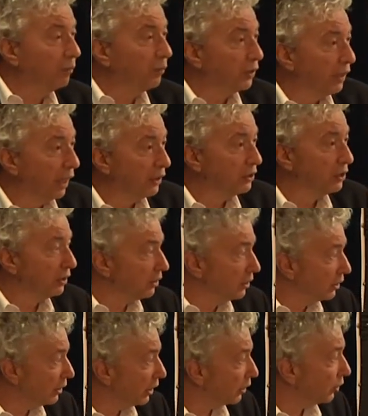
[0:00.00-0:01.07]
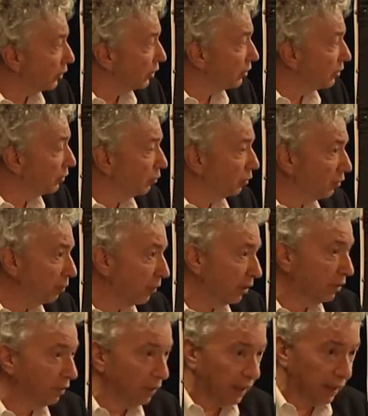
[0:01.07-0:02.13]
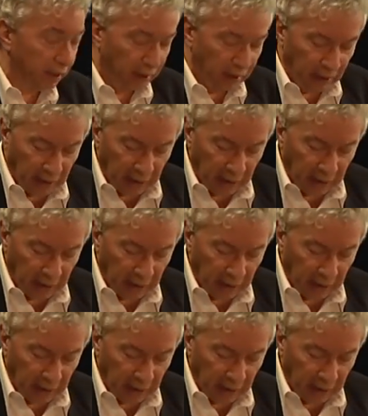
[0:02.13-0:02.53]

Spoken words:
potential secessionist movement there